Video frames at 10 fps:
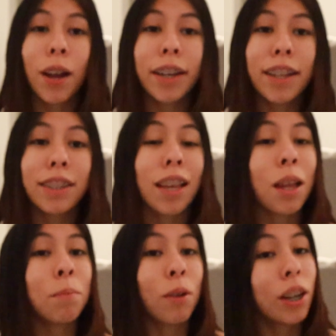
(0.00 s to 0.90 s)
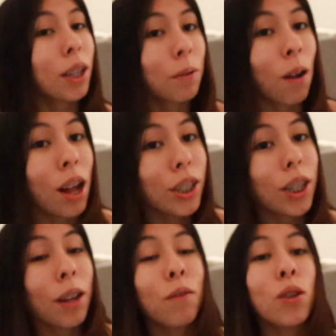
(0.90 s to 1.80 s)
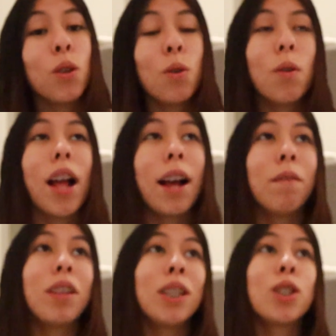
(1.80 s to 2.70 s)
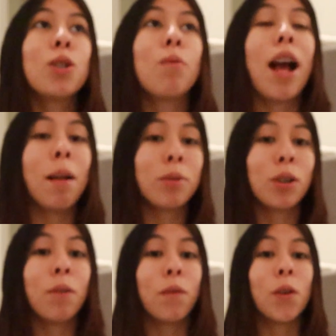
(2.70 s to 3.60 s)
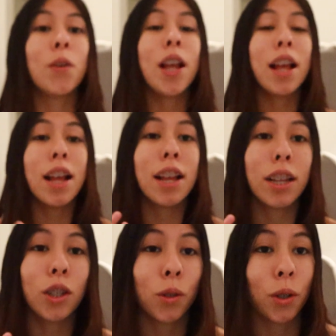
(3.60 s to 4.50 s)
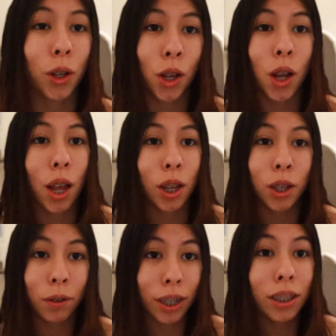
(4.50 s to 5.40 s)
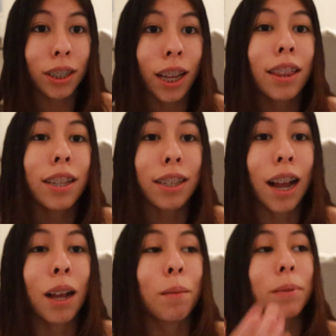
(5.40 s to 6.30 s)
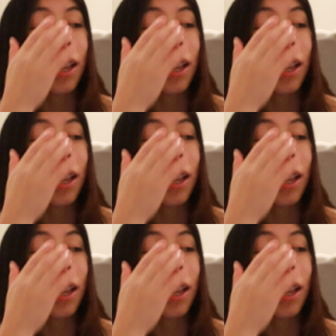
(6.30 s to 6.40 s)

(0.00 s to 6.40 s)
Finance and Market Watch. If you don't have these 2 apps on your phone, dude, you need to get these apps.